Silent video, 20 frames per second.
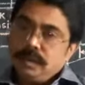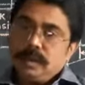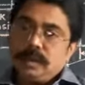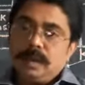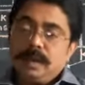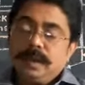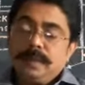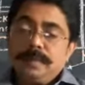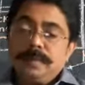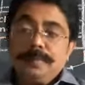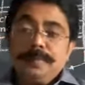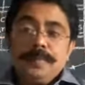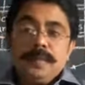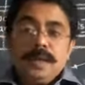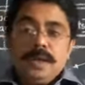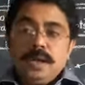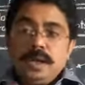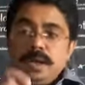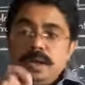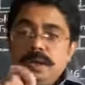
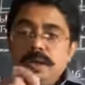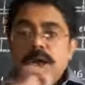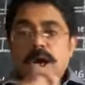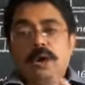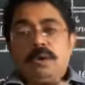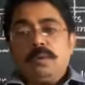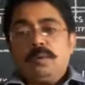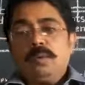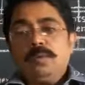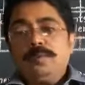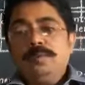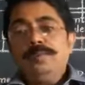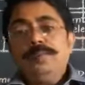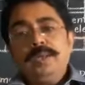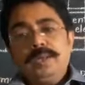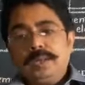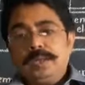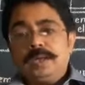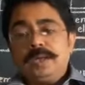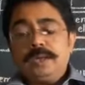Clear? Now
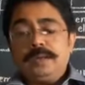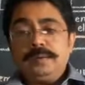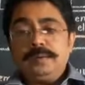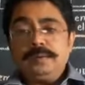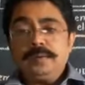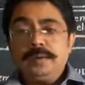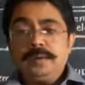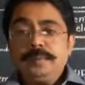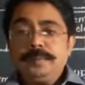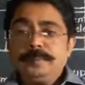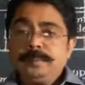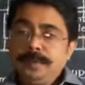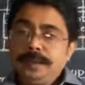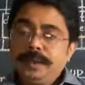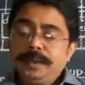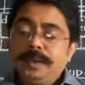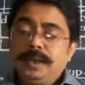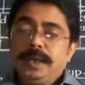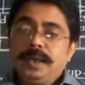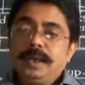period.
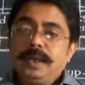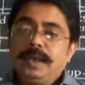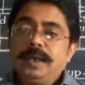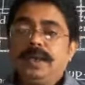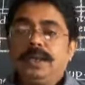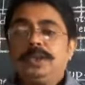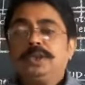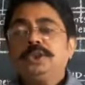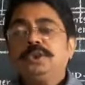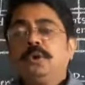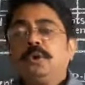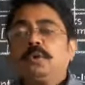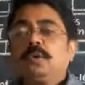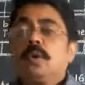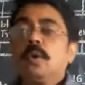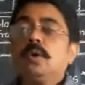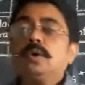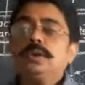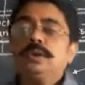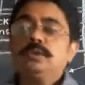Period is
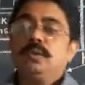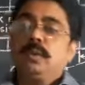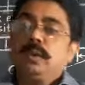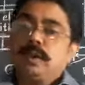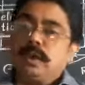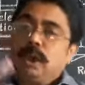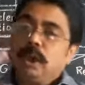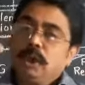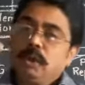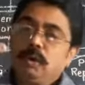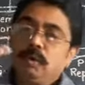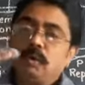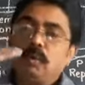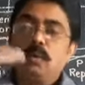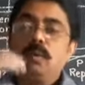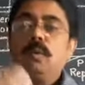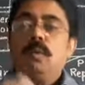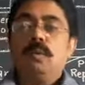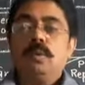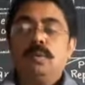your horizontal
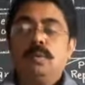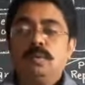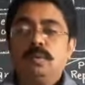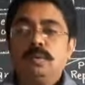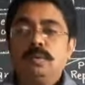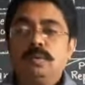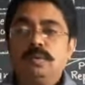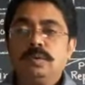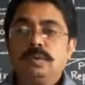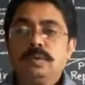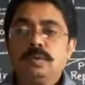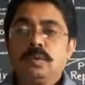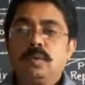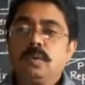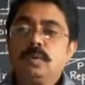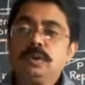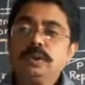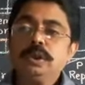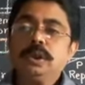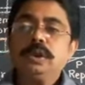row.
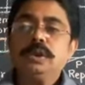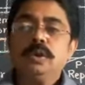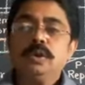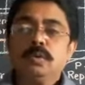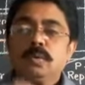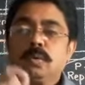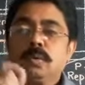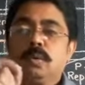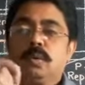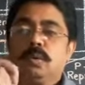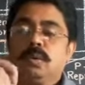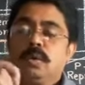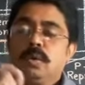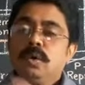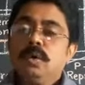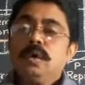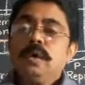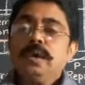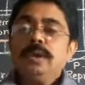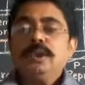Horizontal
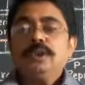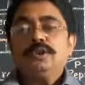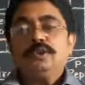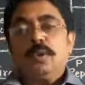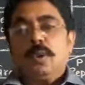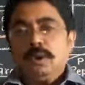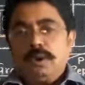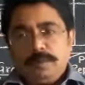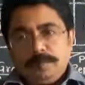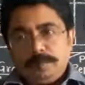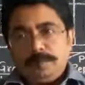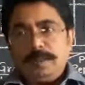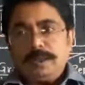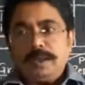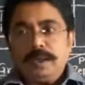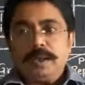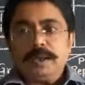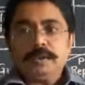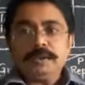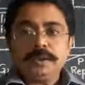row is called
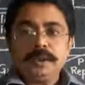period.